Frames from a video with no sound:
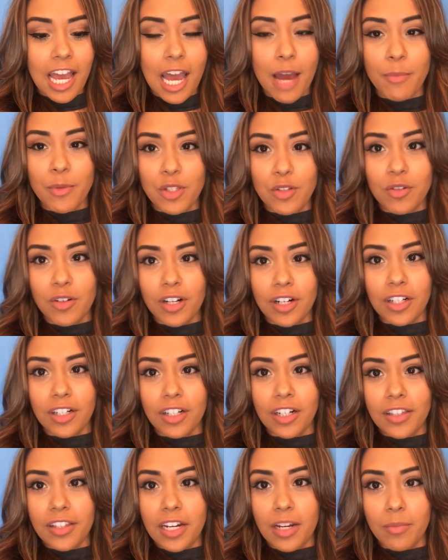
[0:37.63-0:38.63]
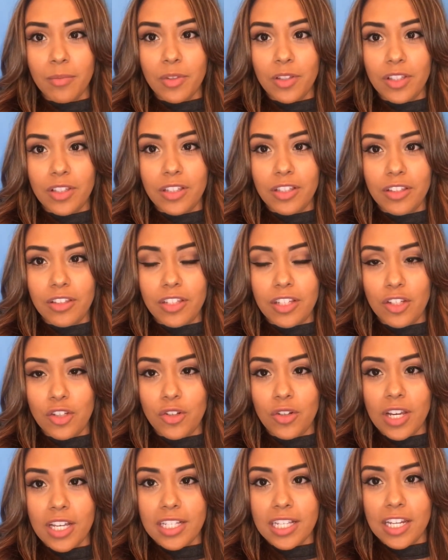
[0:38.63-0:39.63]
I'm going to do it on her, and then I'm going to teach
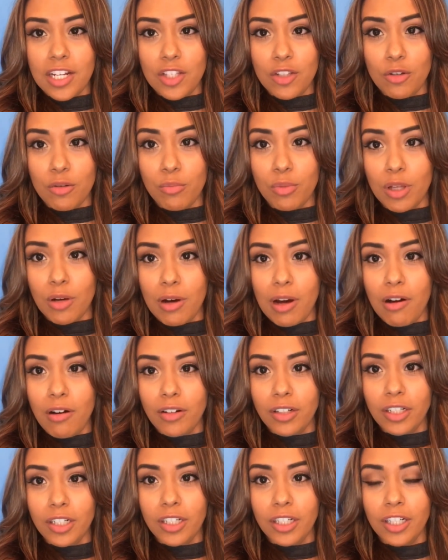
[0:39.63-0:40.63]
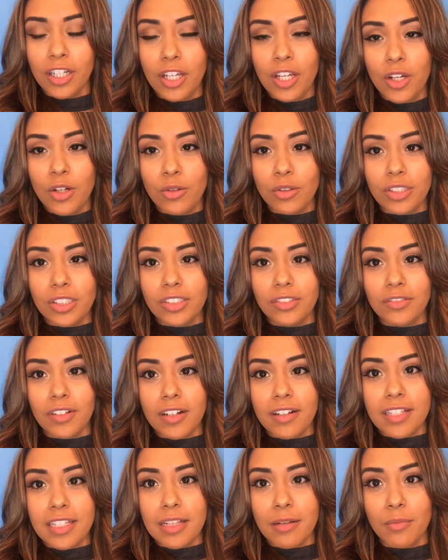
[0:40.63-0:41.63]
you guys how to do a blowout on her, which is
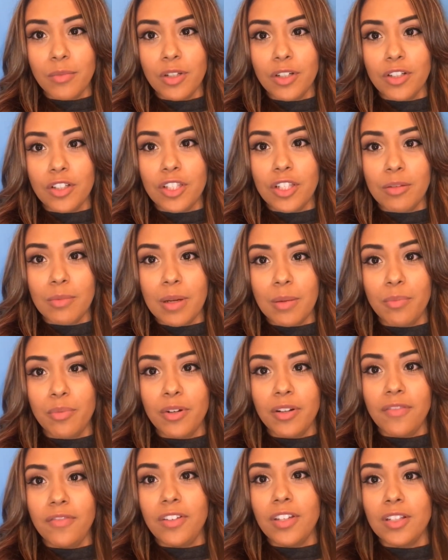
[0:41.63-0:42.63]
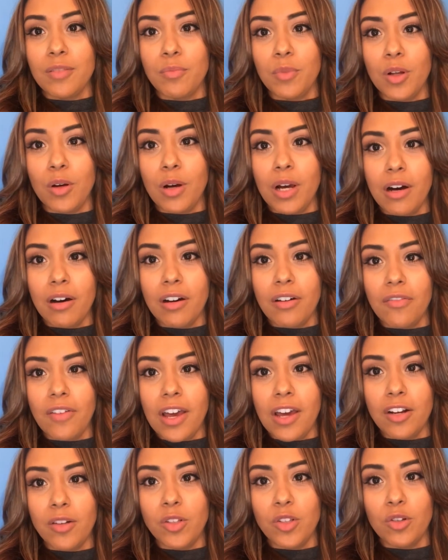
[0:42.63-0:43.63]
very similar to my previous blowout of
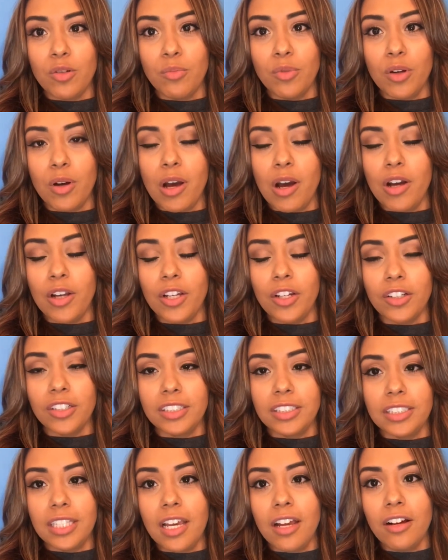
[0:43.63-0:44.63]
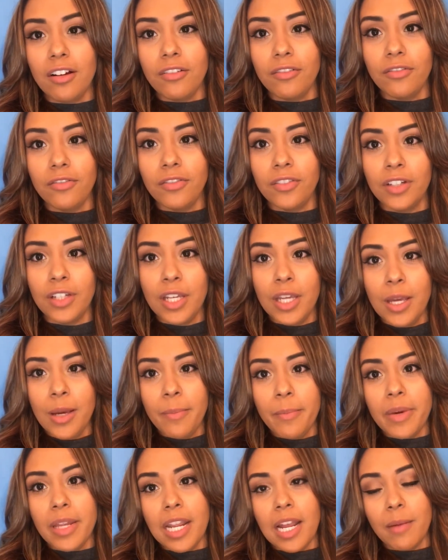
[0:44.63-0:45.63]
how to do a blowout on yourself,
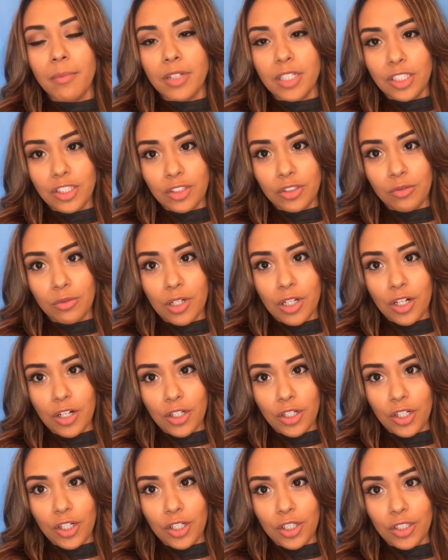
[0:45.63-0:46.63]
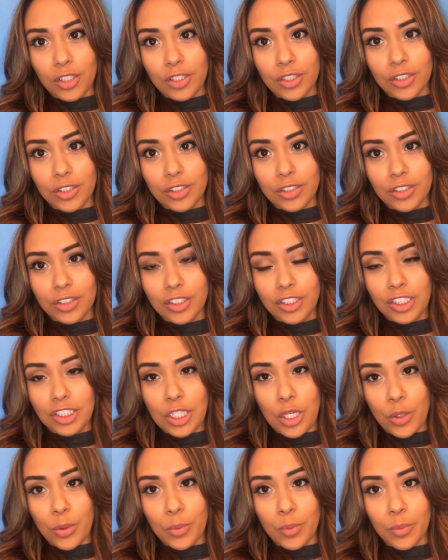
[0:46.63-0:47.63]
but now I'm going to do one on her.
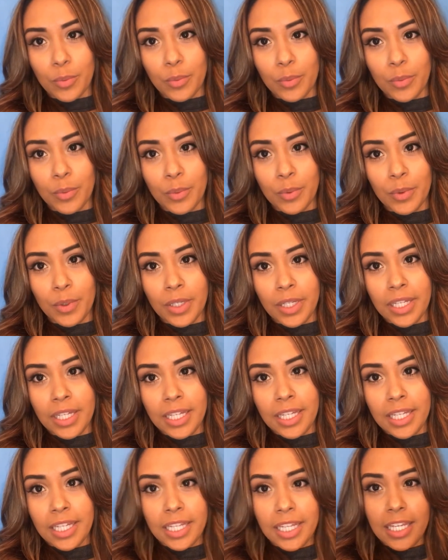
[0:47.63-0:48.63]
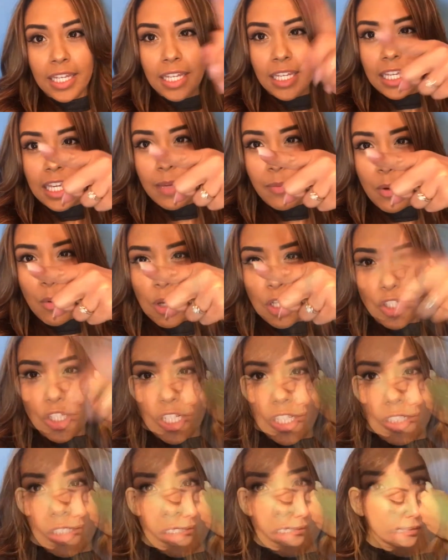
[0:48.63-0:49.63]
So, keep on watching.